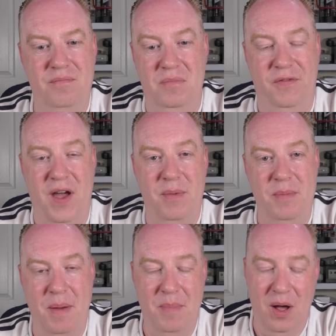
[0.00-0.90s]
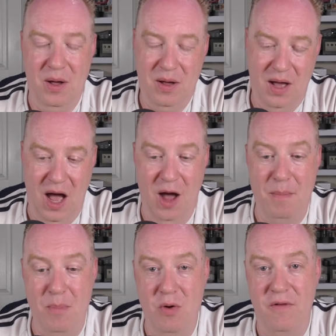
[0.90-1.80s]
family member
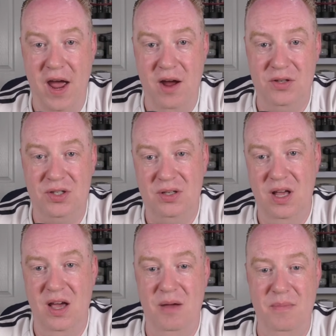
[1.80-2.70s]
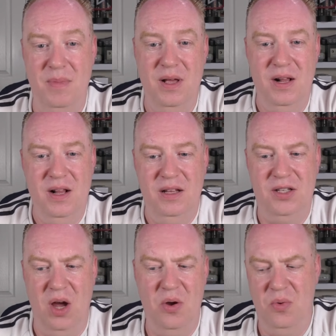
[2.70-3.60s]
move house.
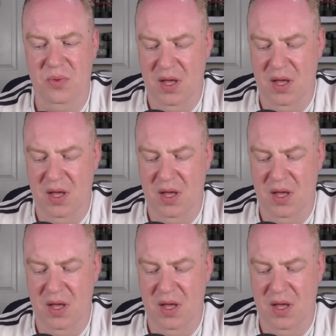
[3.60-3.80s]
So